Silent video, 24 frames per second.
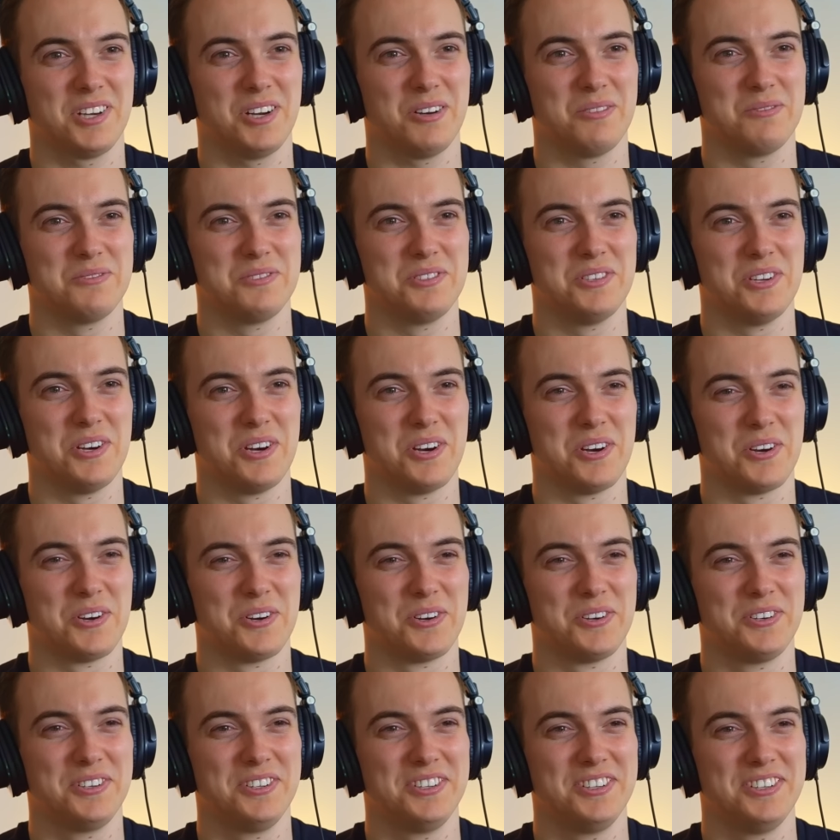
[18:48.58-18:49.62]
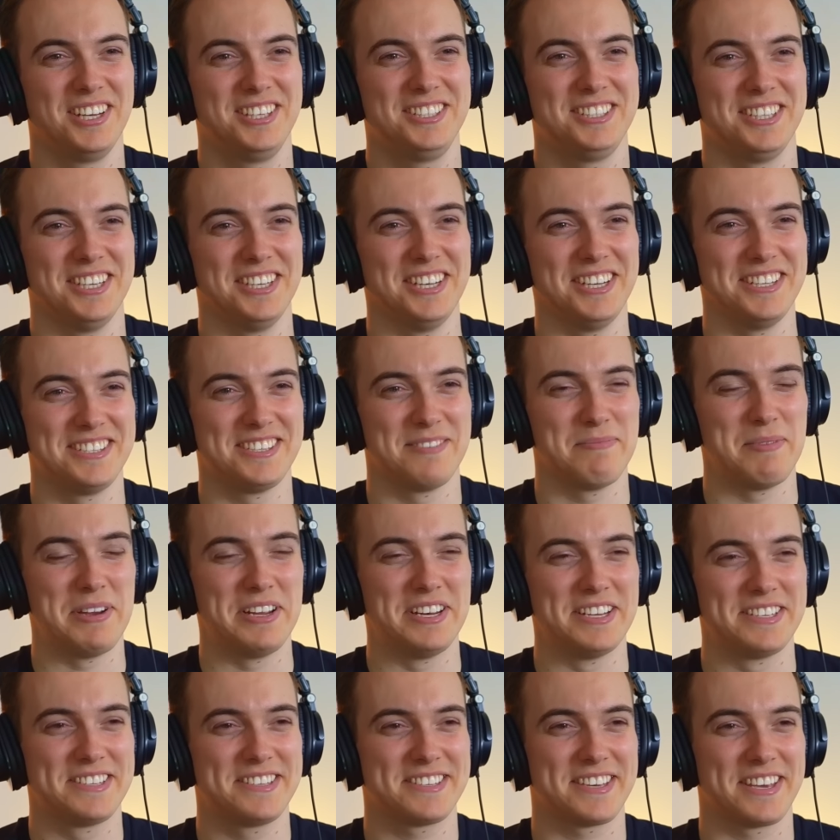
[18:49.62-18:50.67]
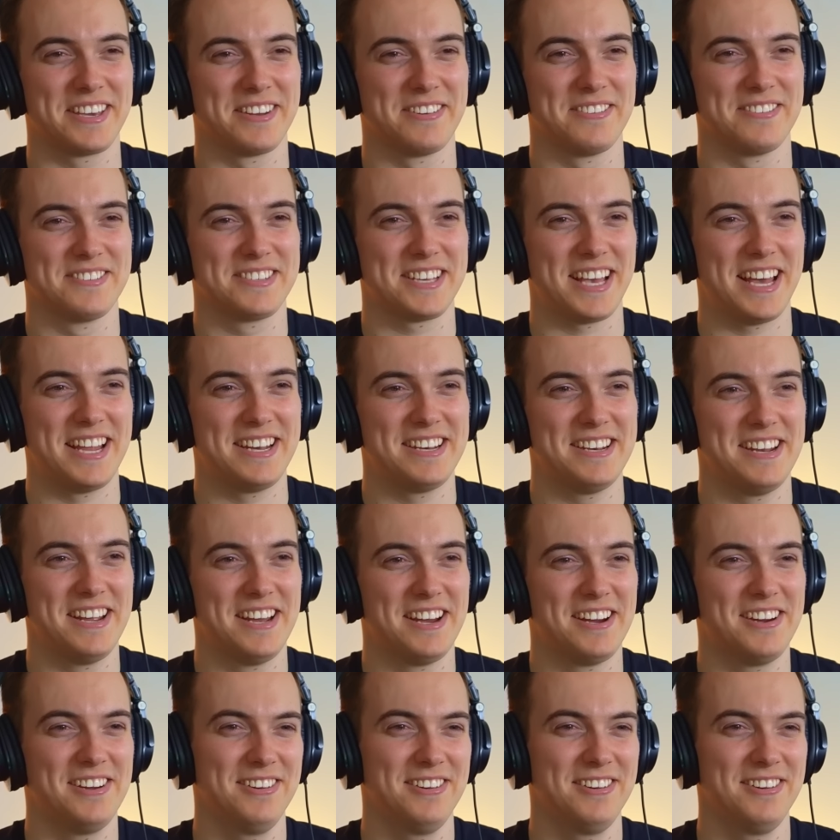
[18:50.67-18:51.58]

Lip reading: Oh, no. Hello? She needs to be in a Skittles ad now.